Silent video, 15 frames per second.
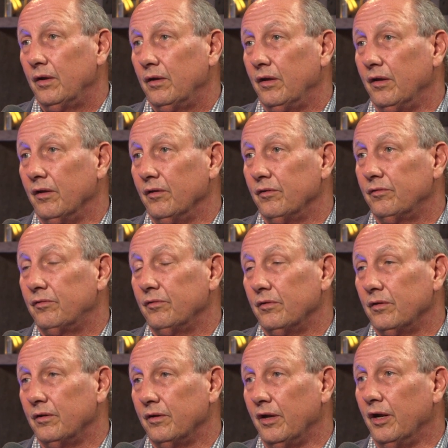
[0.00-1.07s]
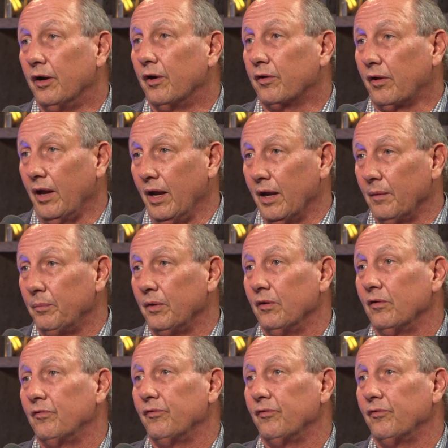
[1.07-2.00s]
is in our camp and has